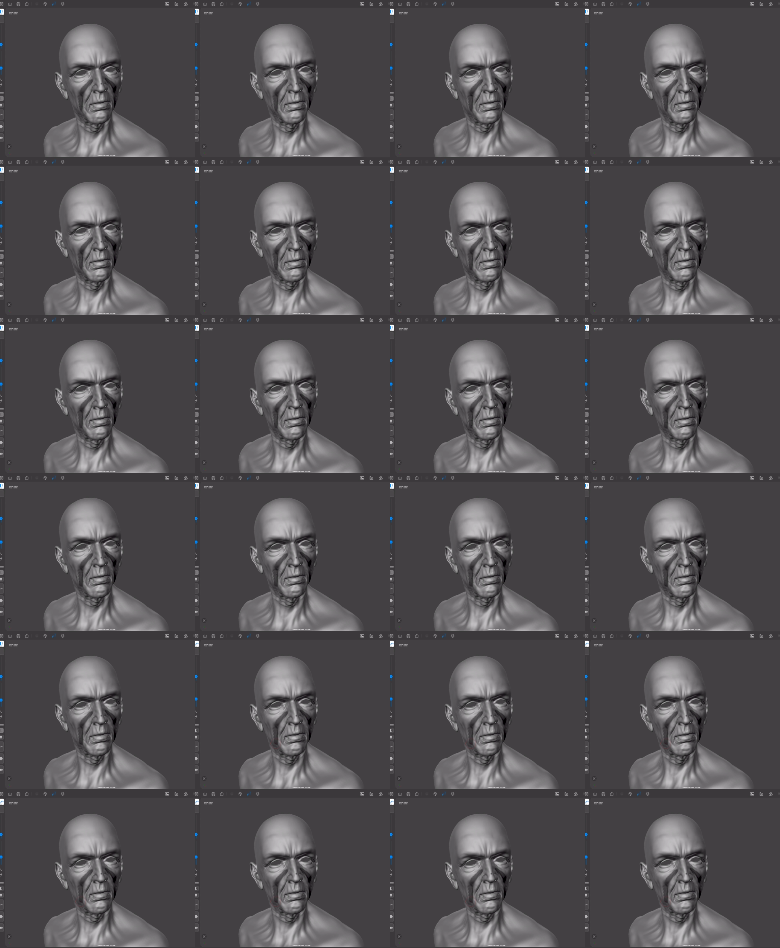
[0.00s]

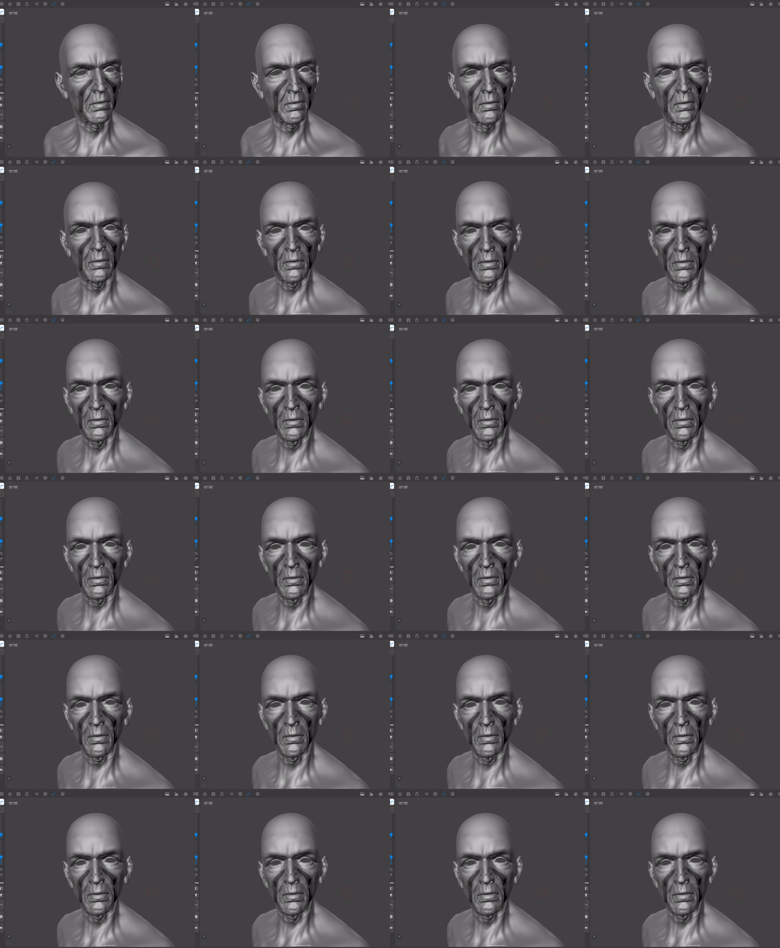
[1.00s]

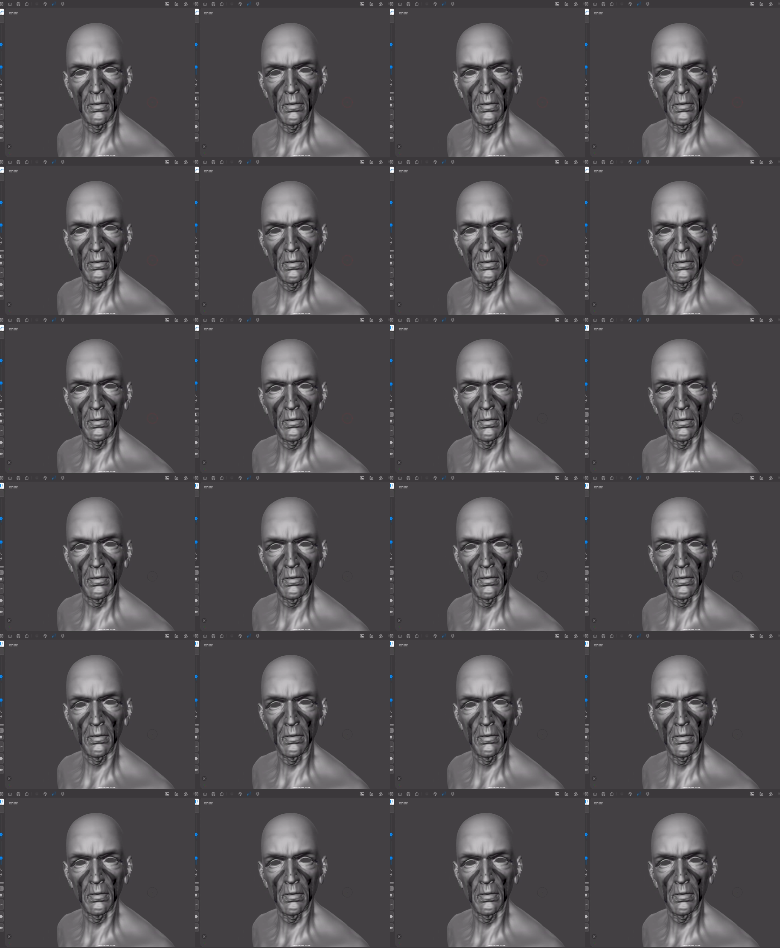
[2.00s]

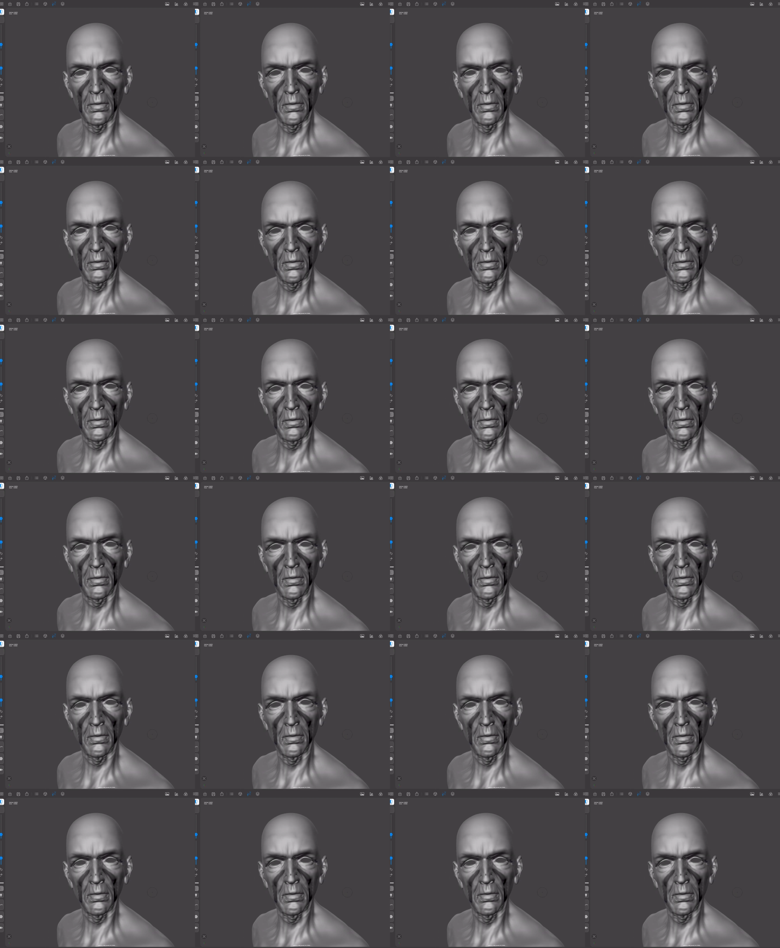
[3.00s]

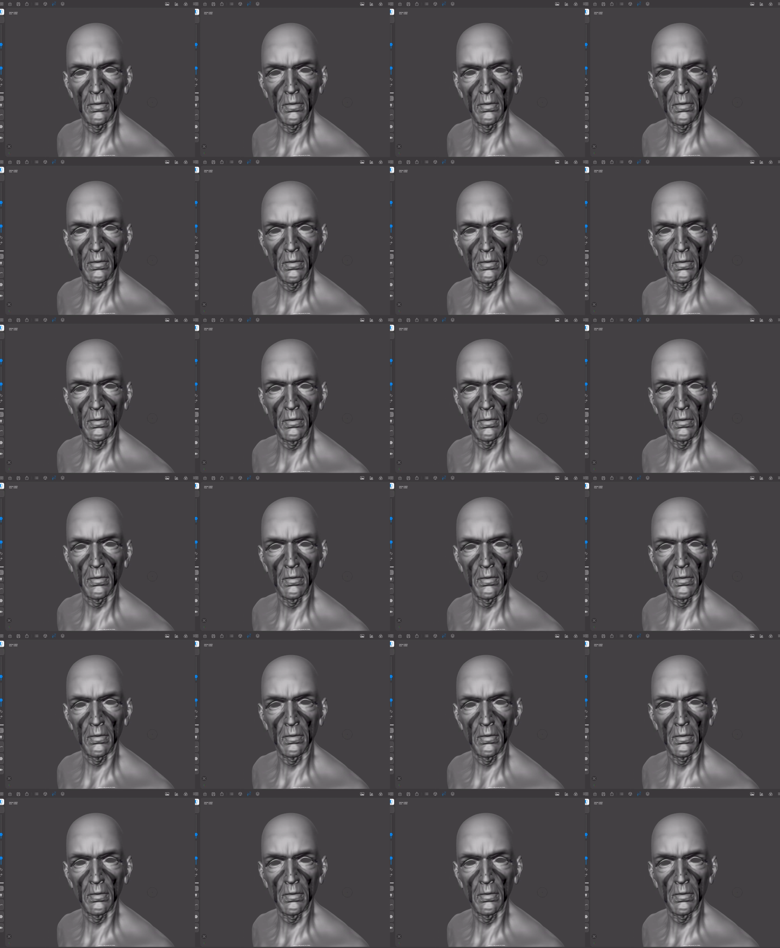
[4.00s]

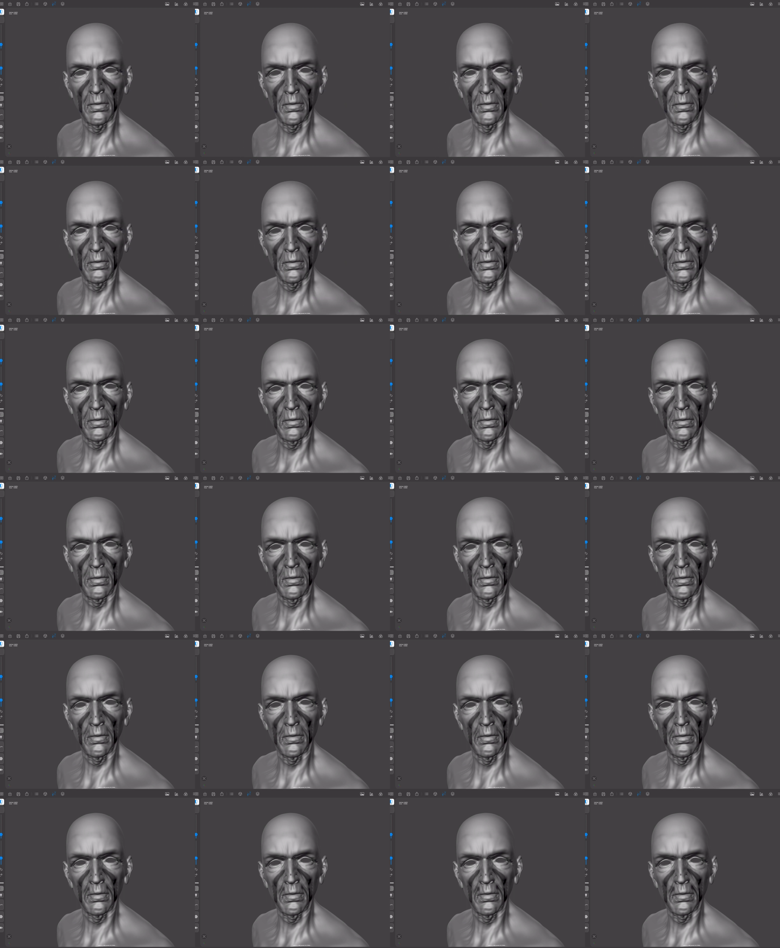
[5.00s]

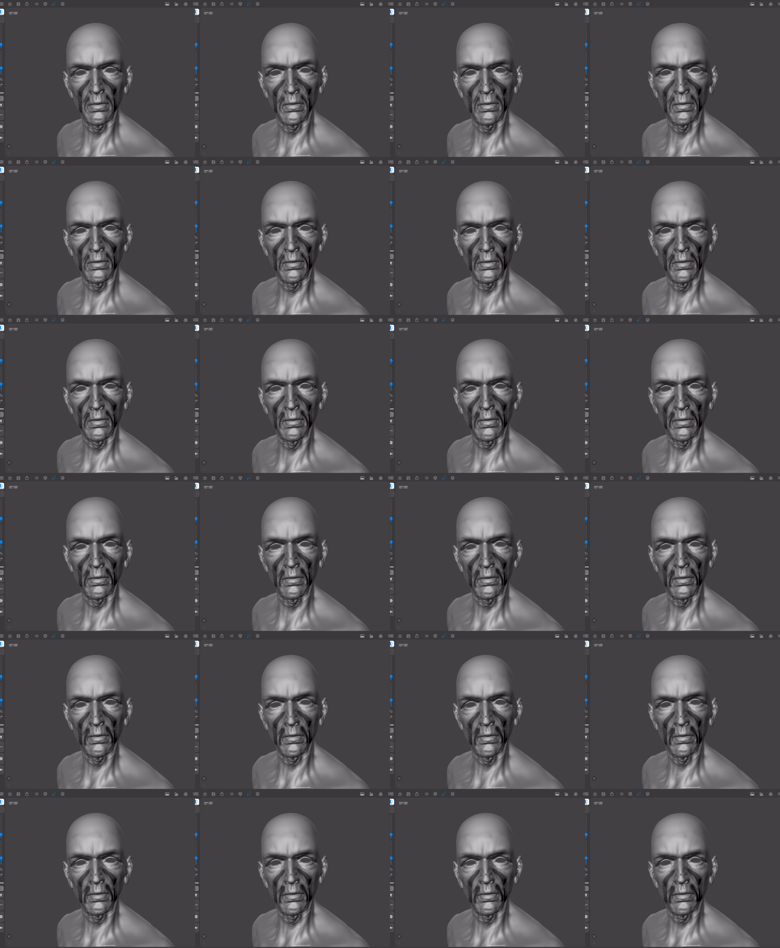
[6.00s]

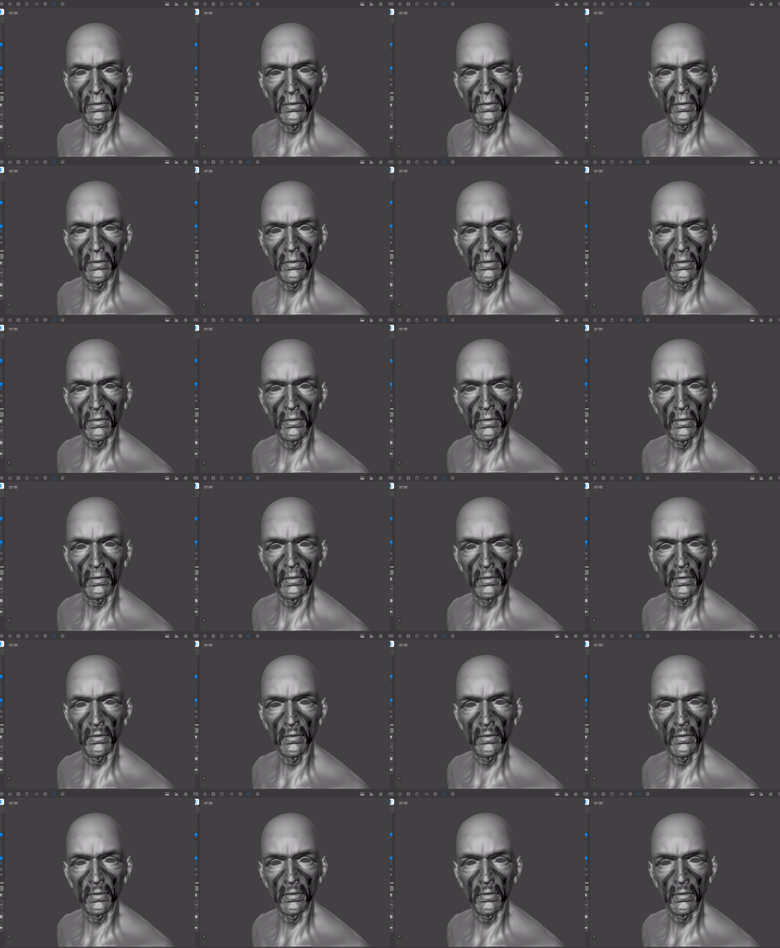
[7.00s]
Nobody speaks.